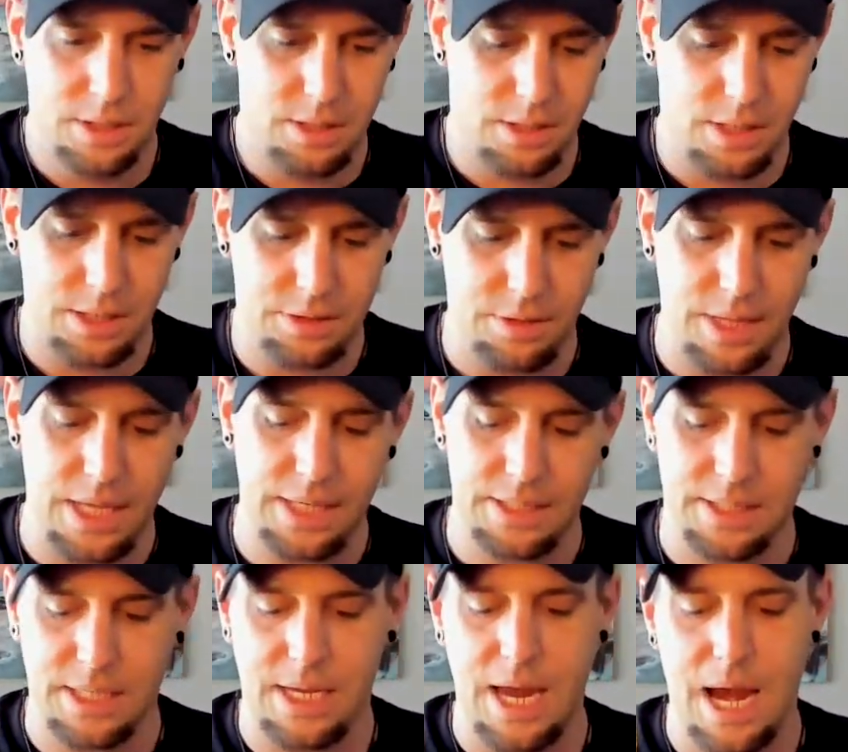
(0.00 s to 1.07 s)
All right, so that
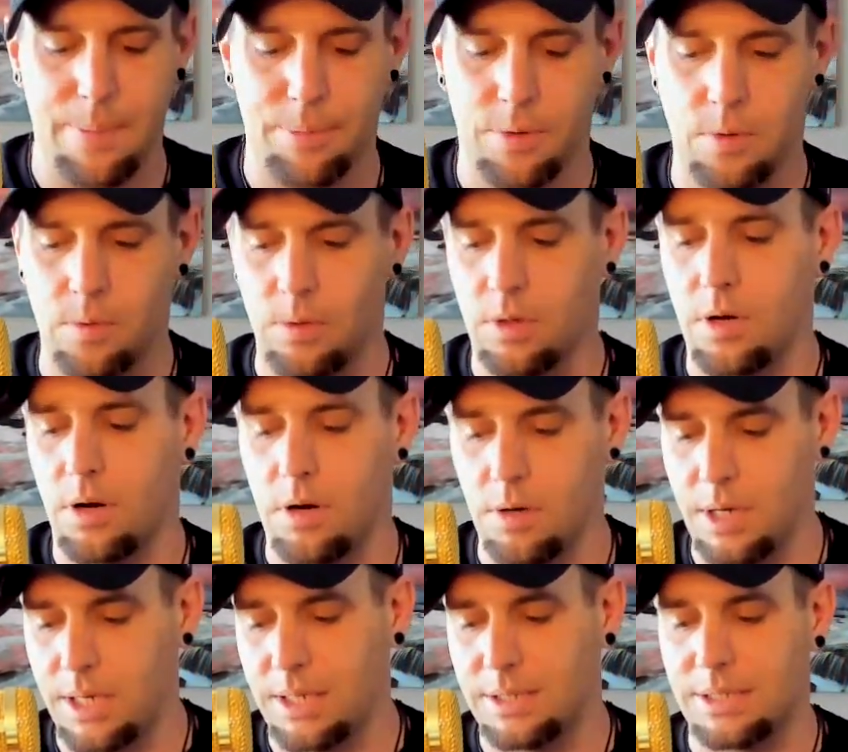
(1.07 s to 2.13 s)
is the Capricorn
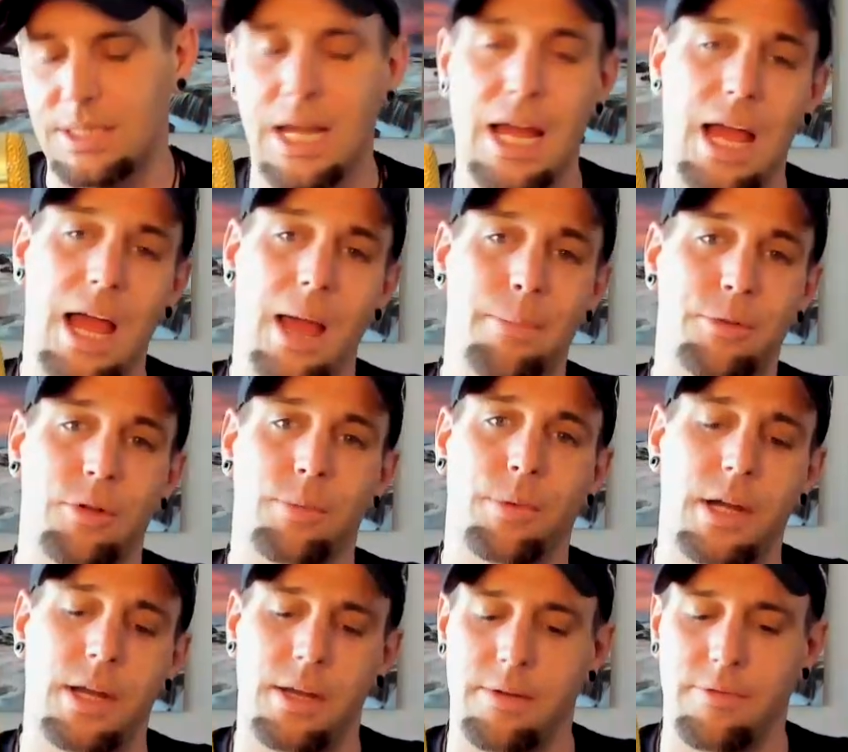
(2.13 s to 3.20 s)
card. It is time to
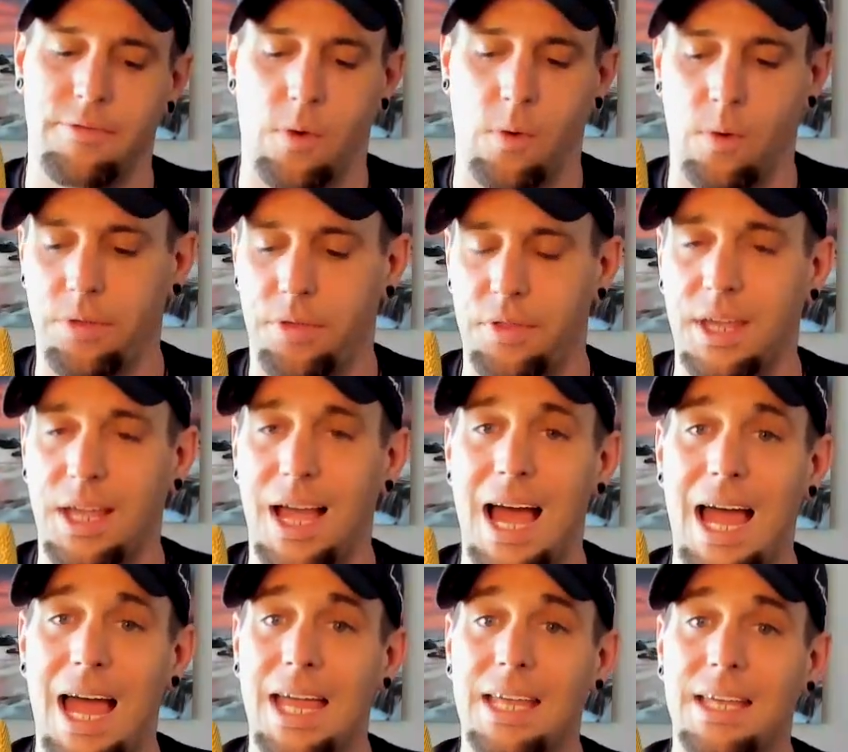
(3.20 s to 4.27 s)
bring forth the
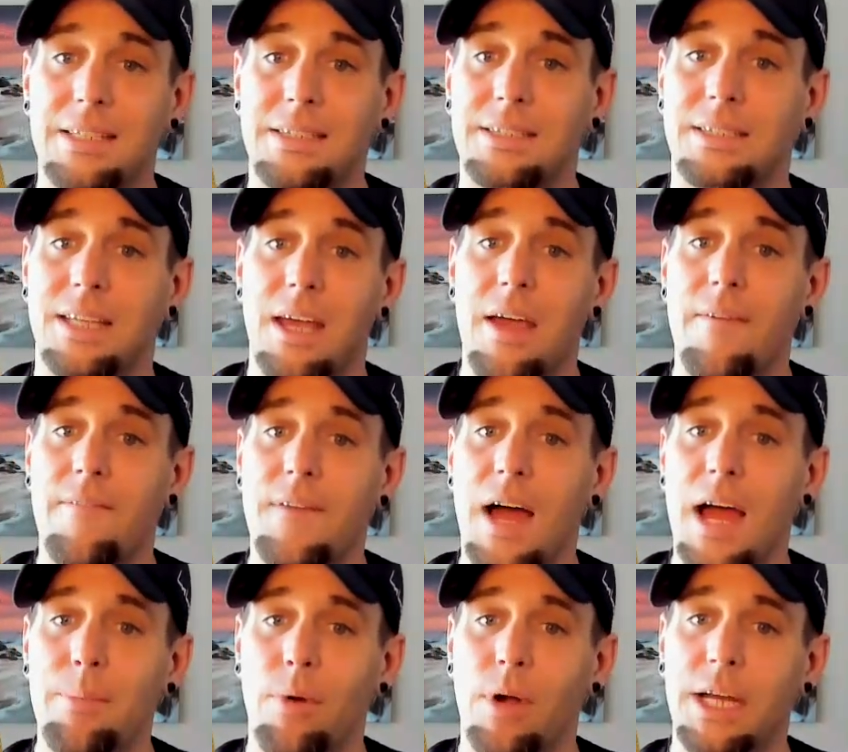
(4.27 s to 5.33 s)
highest
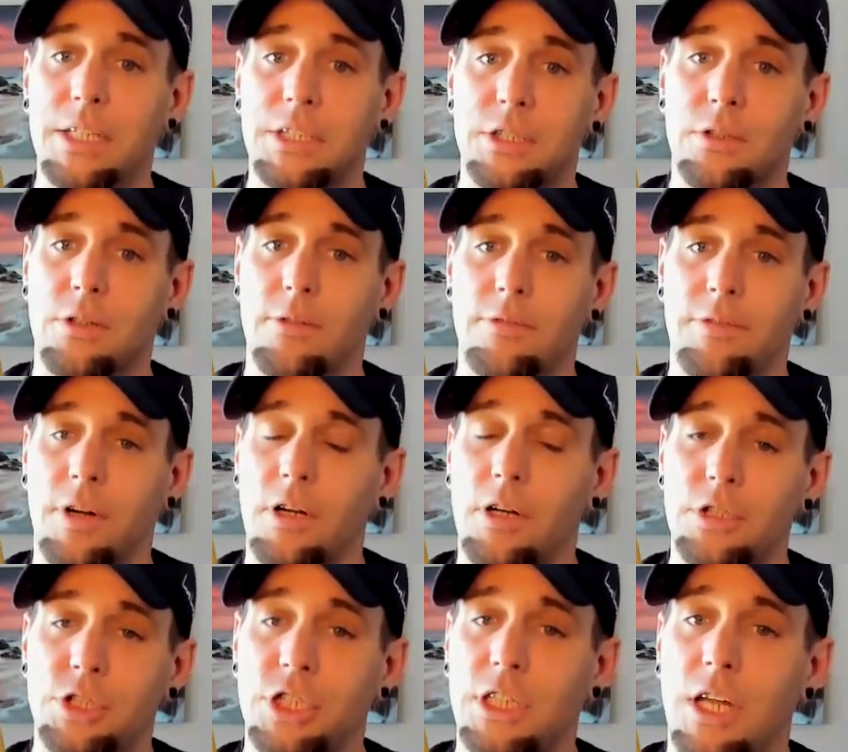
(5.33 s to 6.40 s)
vibrational
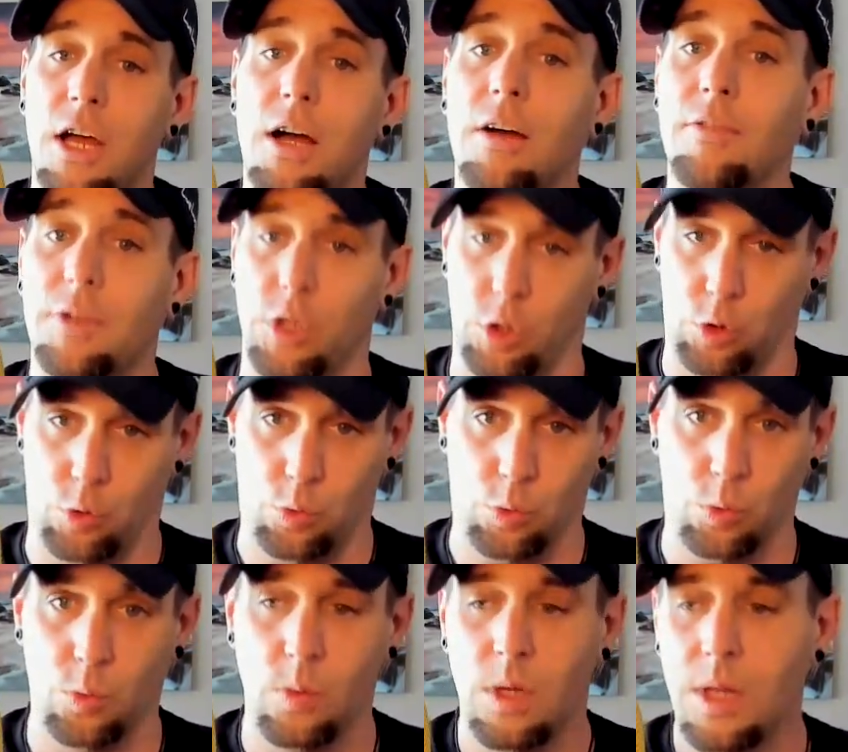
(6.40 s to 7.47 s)
version of
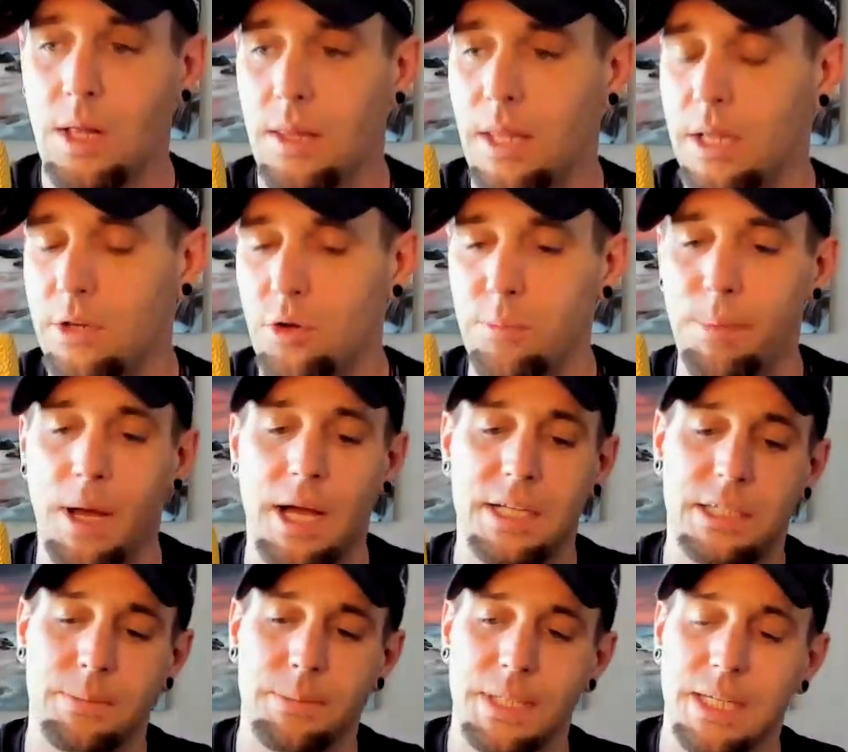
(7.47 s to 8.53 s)
you that you
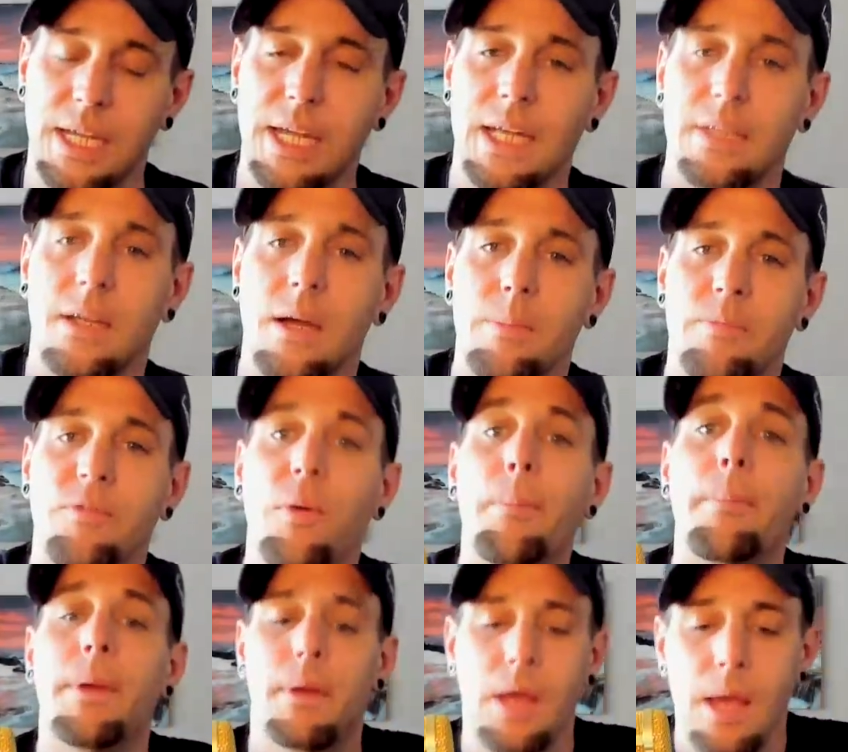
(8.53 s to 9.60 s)
possibly can. Come
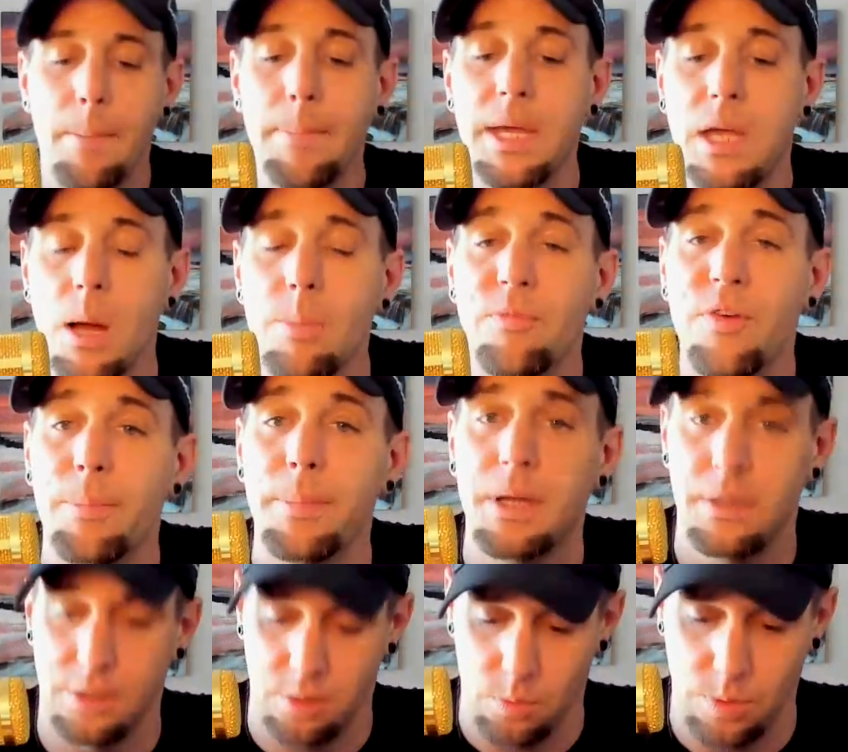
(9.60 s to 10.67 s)
become
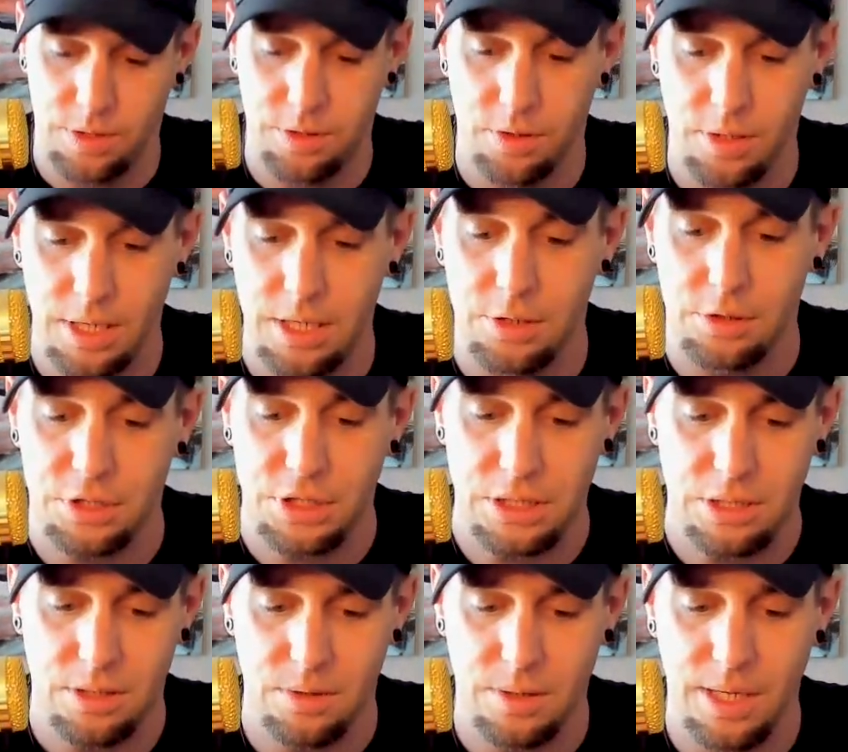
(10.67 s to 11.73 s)
familiar with your energy,
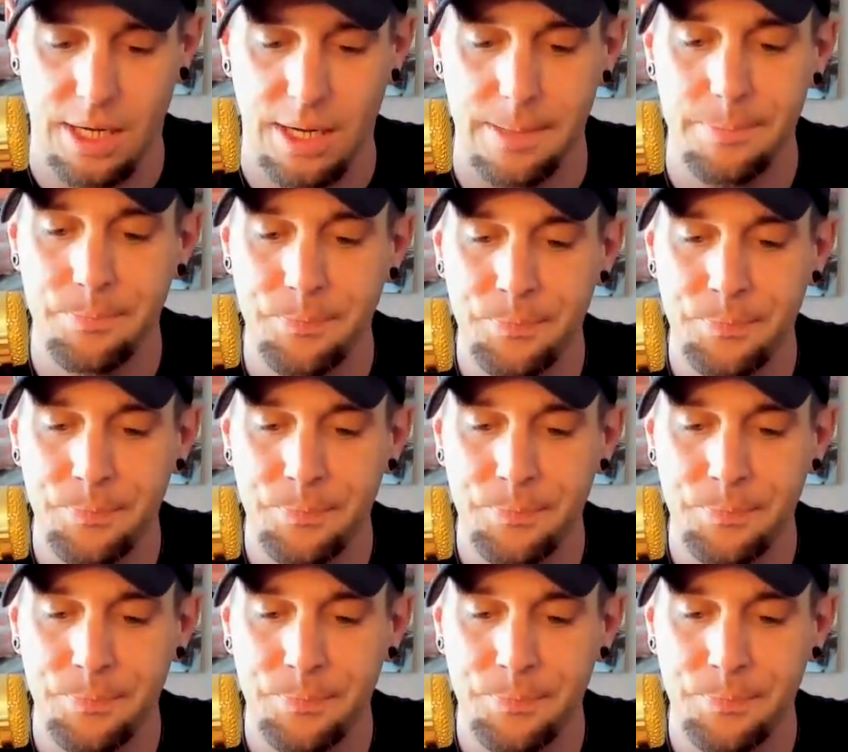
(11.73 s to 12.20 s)
okay?